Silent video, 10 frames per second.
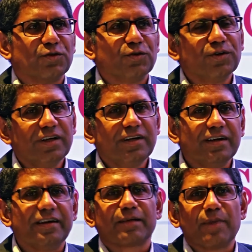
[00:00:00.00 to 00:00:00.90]
to
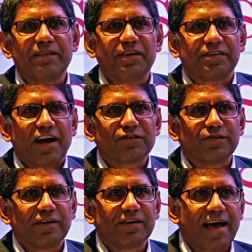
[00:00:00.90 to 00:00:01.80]
direct benefit
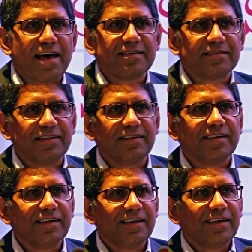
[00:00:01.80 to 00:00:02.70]
transfer as the
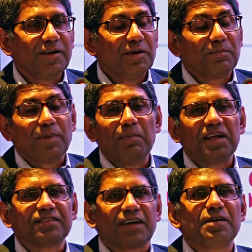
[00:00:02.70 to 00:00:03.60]

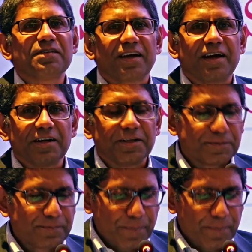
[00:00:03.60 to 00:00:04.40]
public servants are getting.